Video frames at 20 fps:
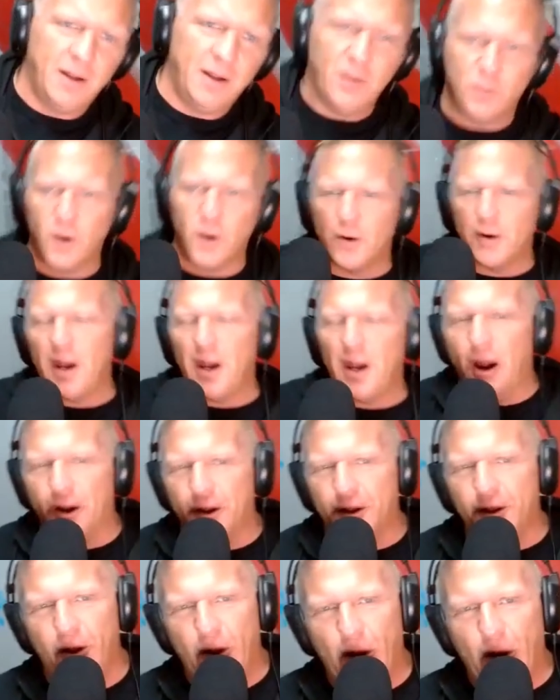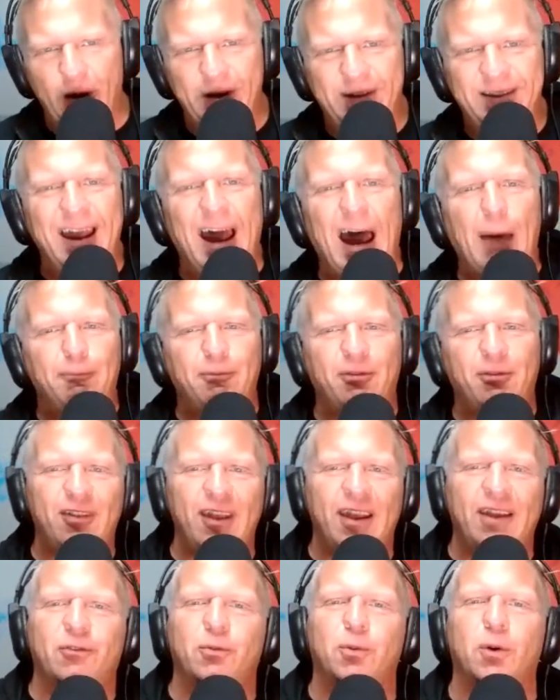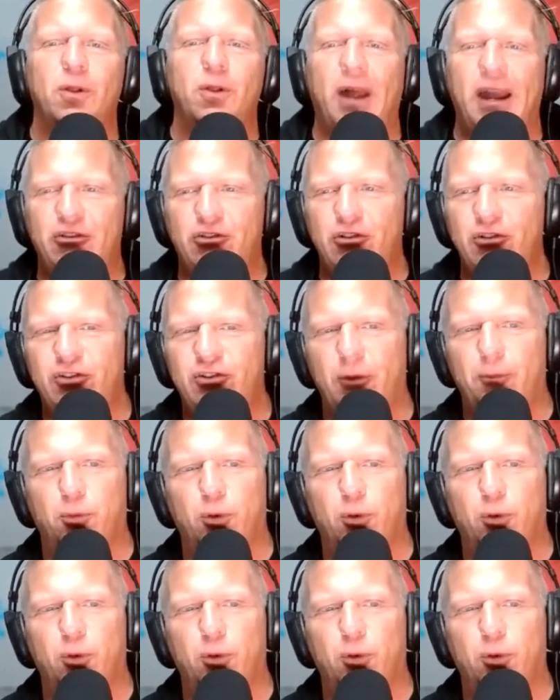wrote an article: the top six relationship